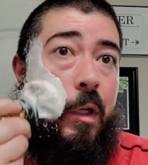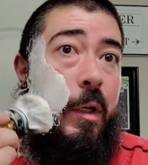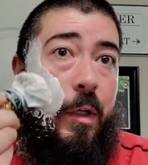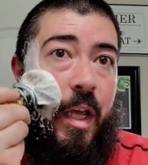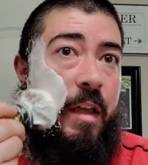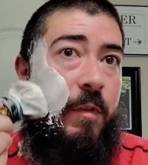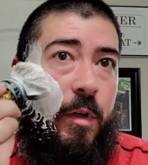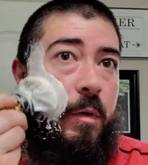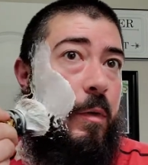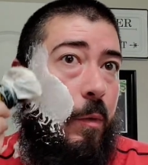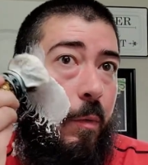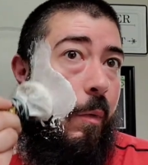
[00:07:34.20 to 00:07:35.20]
David
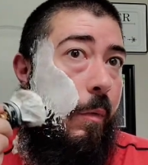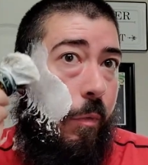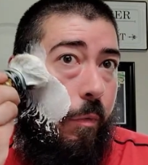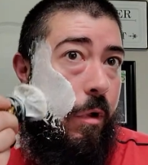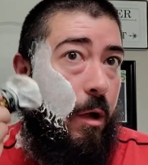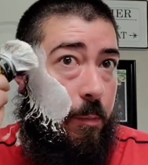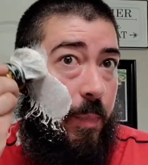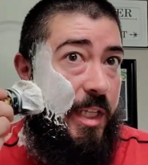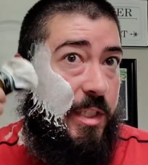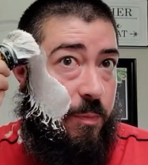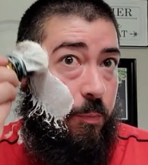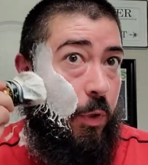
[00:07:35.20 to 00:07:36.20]
made
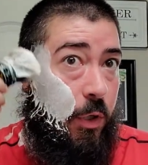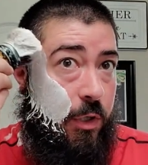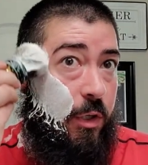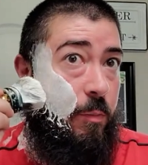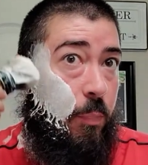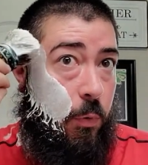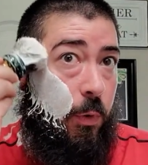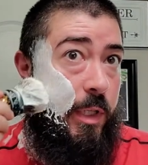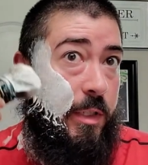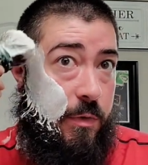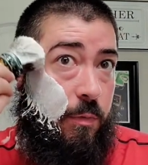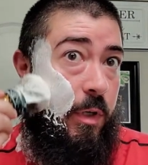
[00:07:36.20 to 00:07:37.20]
some pretty good
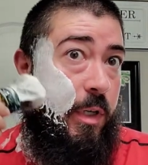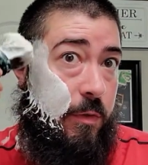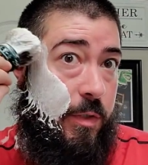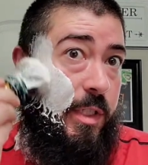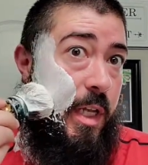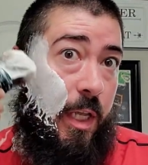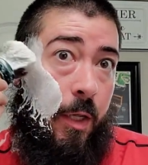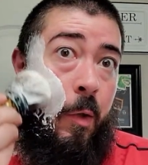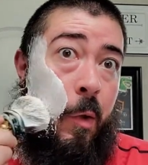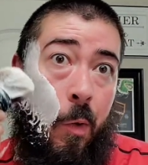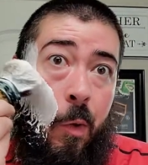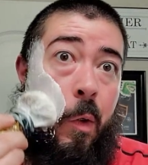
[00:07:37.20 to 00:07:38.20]
points where he was saying,
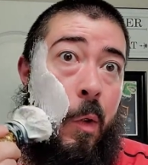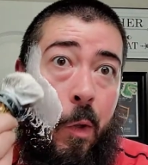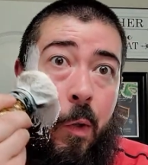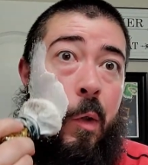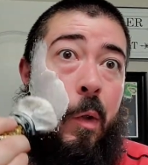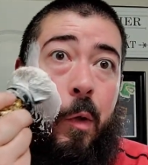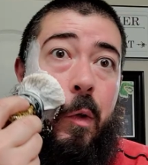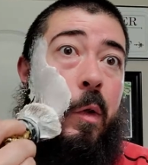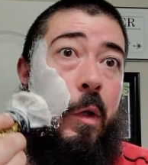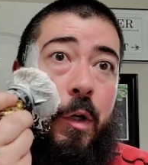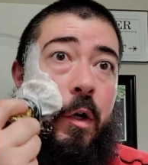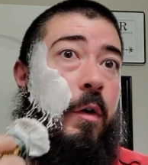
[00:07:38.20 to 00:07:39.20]

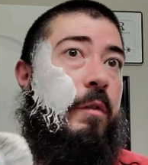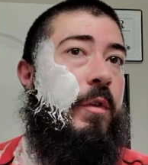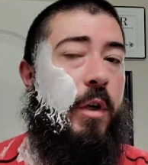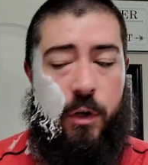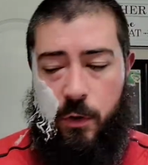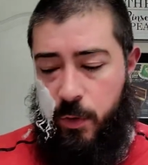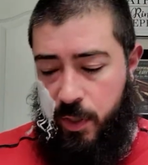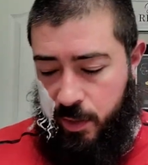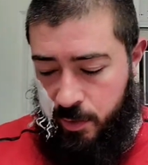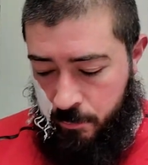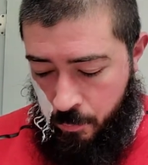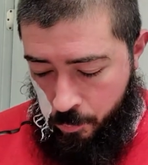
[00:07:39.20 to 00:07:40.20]
you know, if you're going
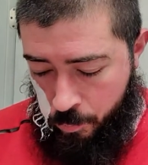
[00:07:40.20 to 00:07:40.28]
in